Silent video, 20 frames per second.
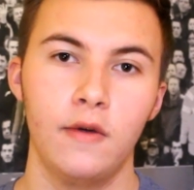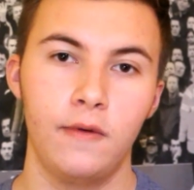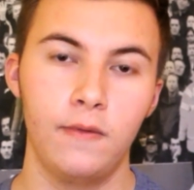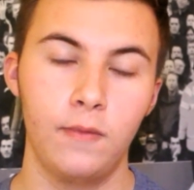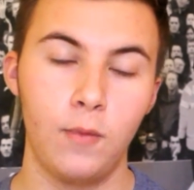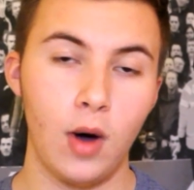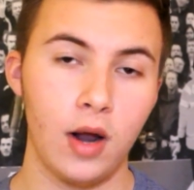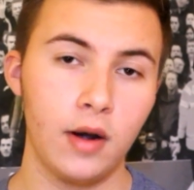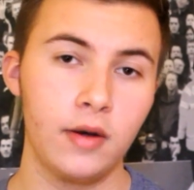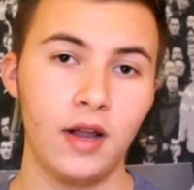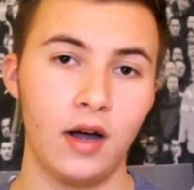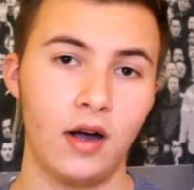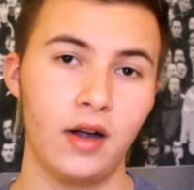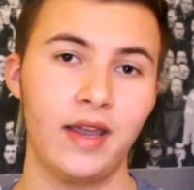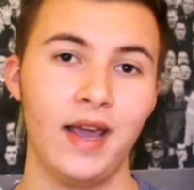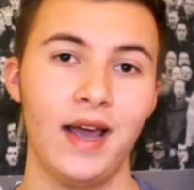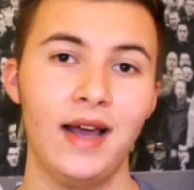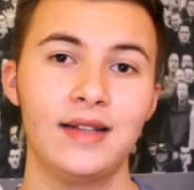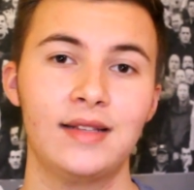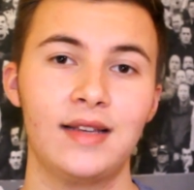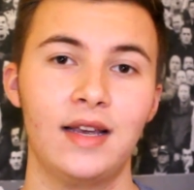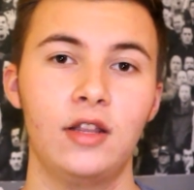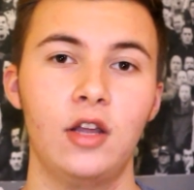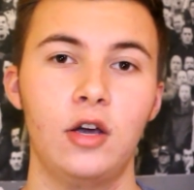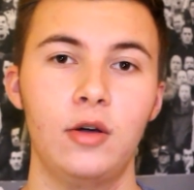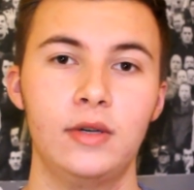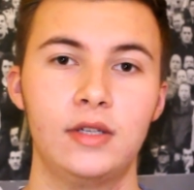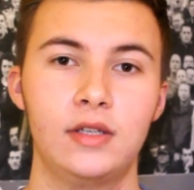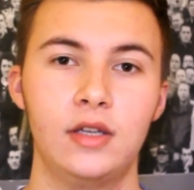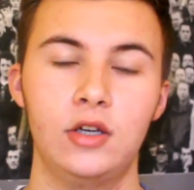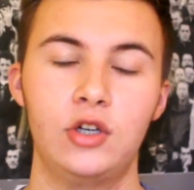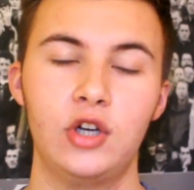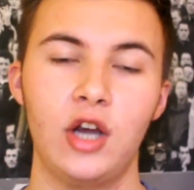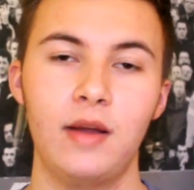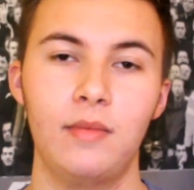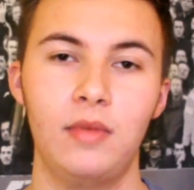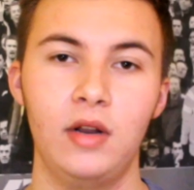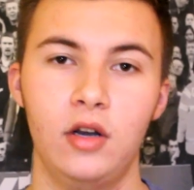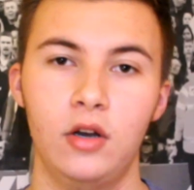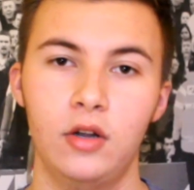one that I can take though is that
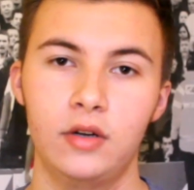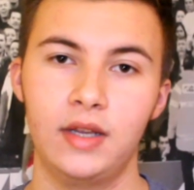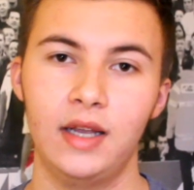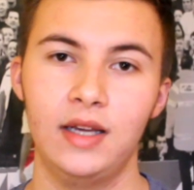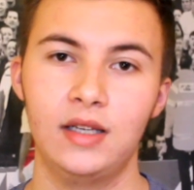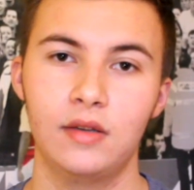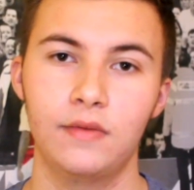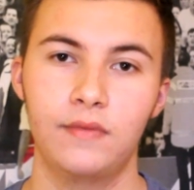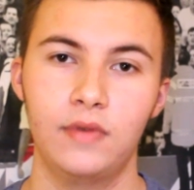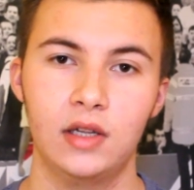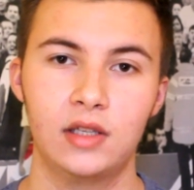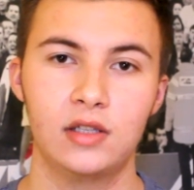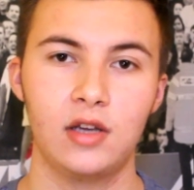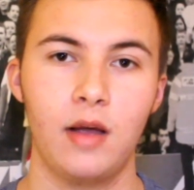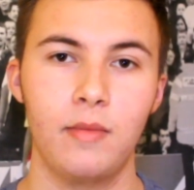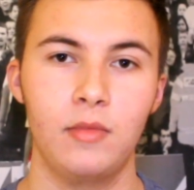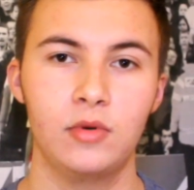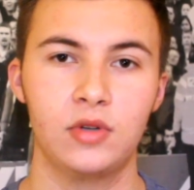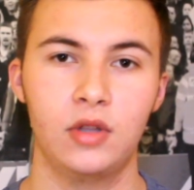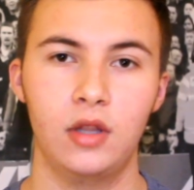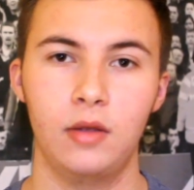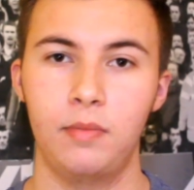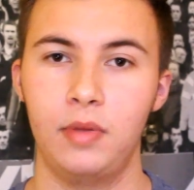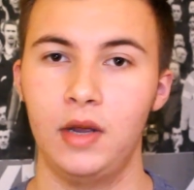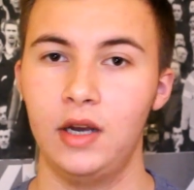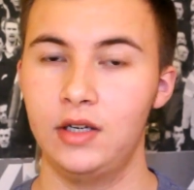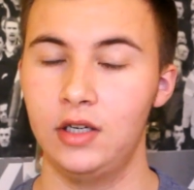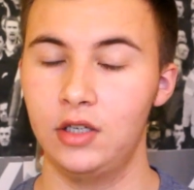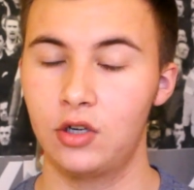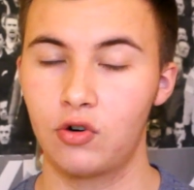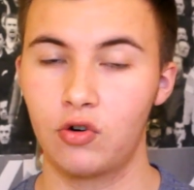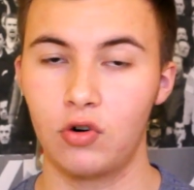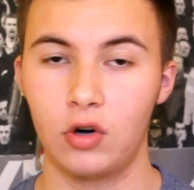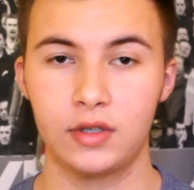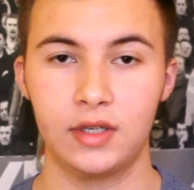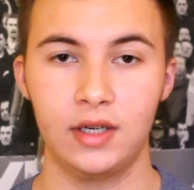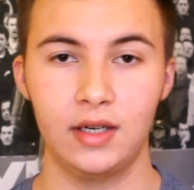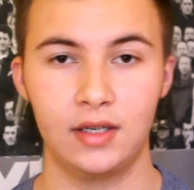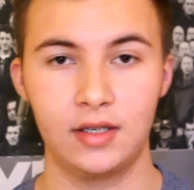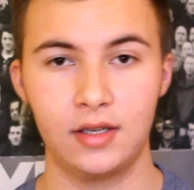Chamberlain looked decent for the time he was on the pitch. His
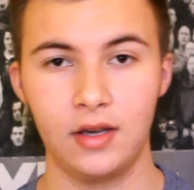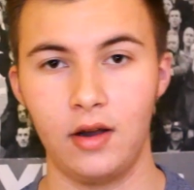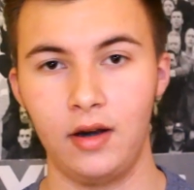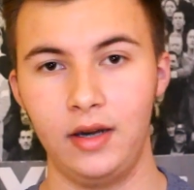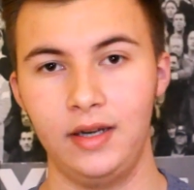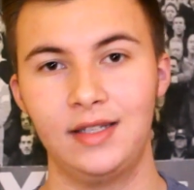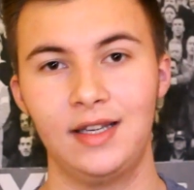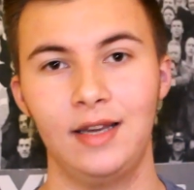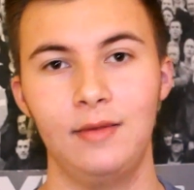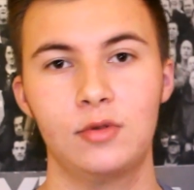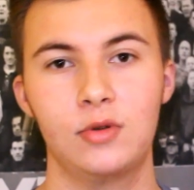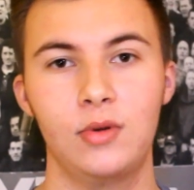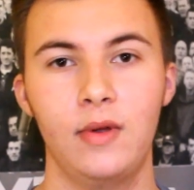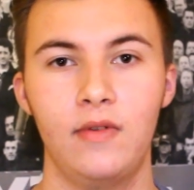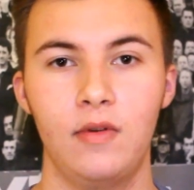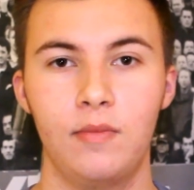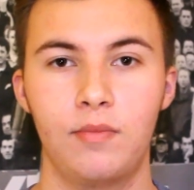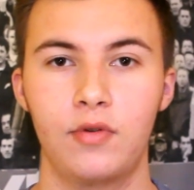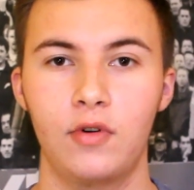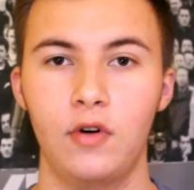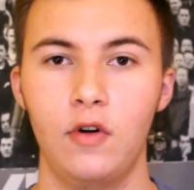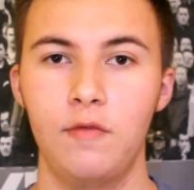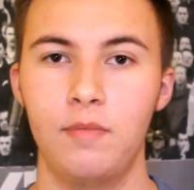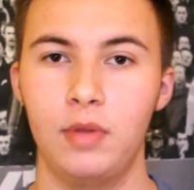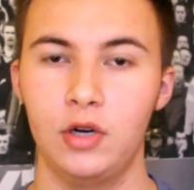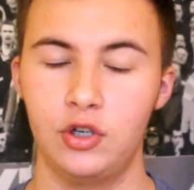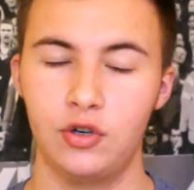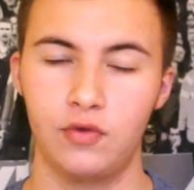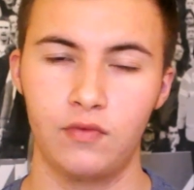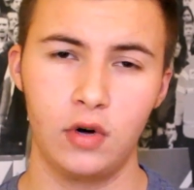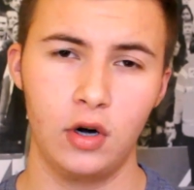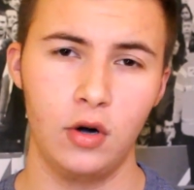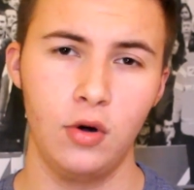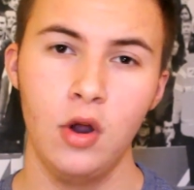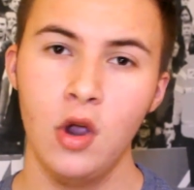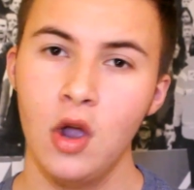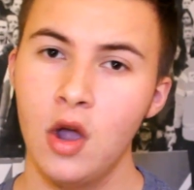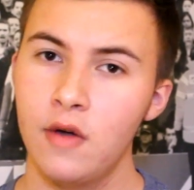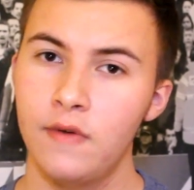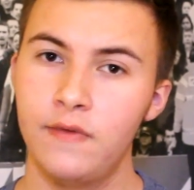crossing certainly seems to have improved, but
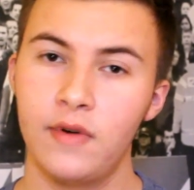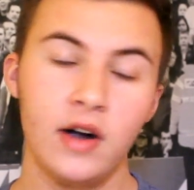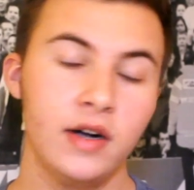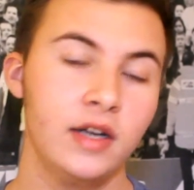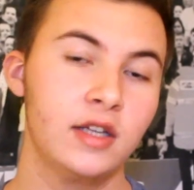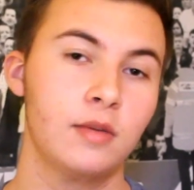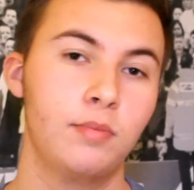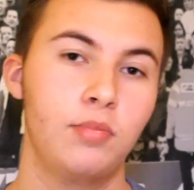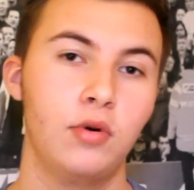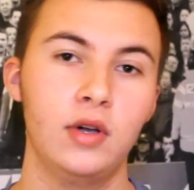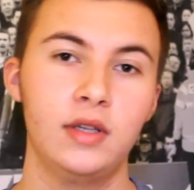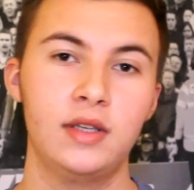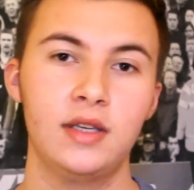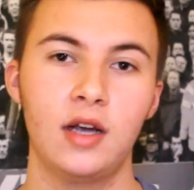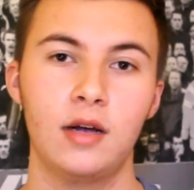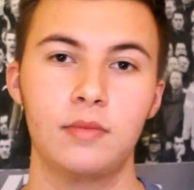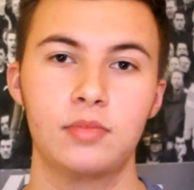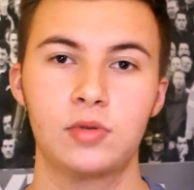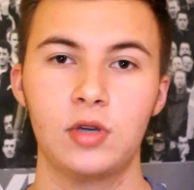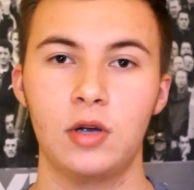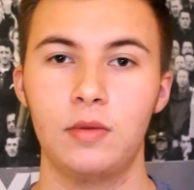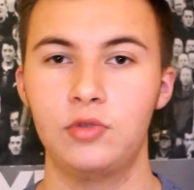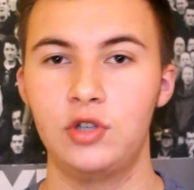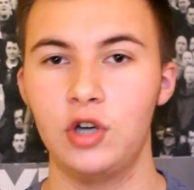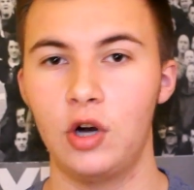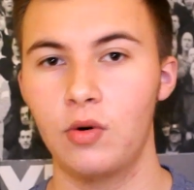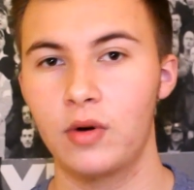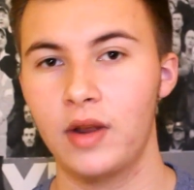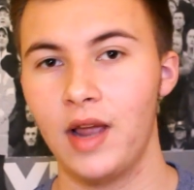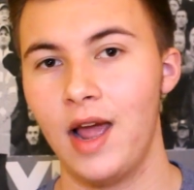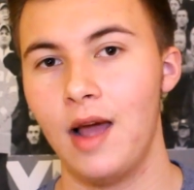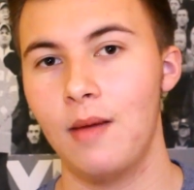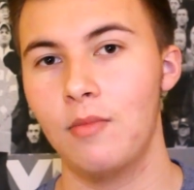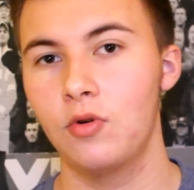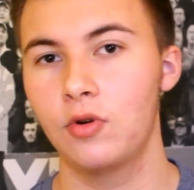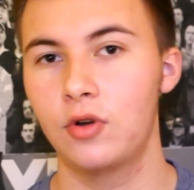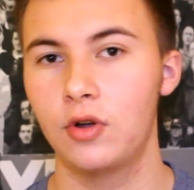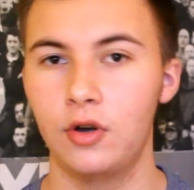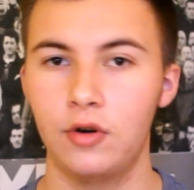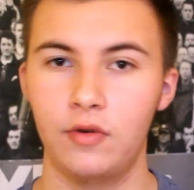Giroud, very disappointing up top. Joel
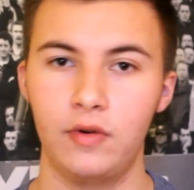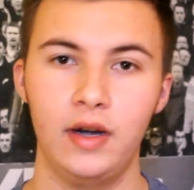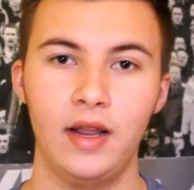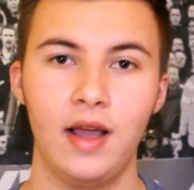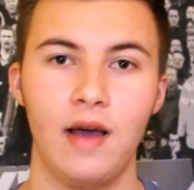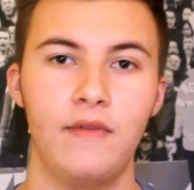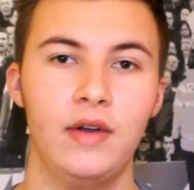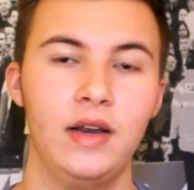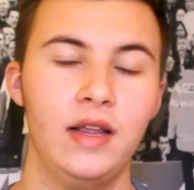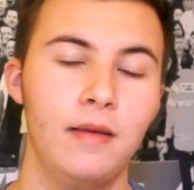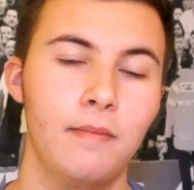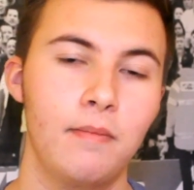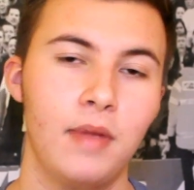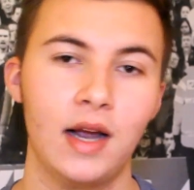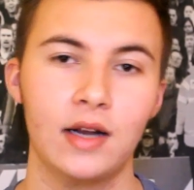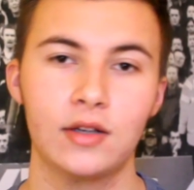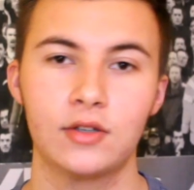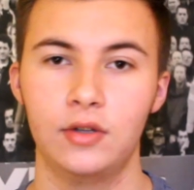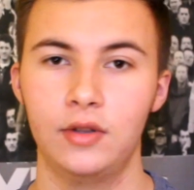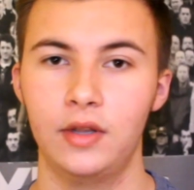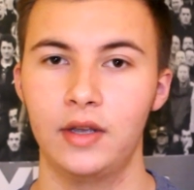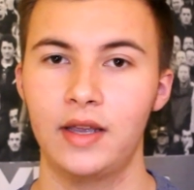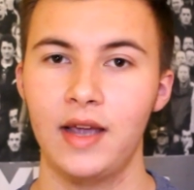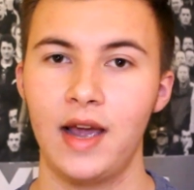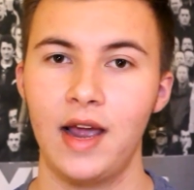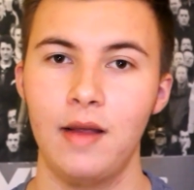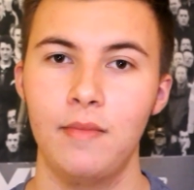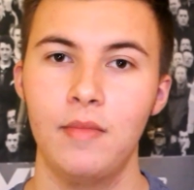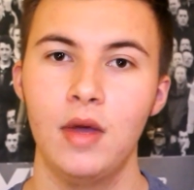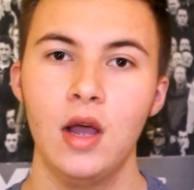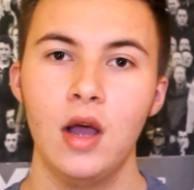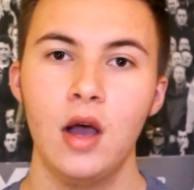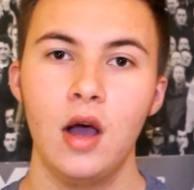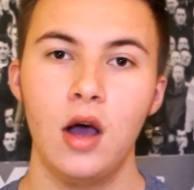Campbell couldn't really have any impact on the game.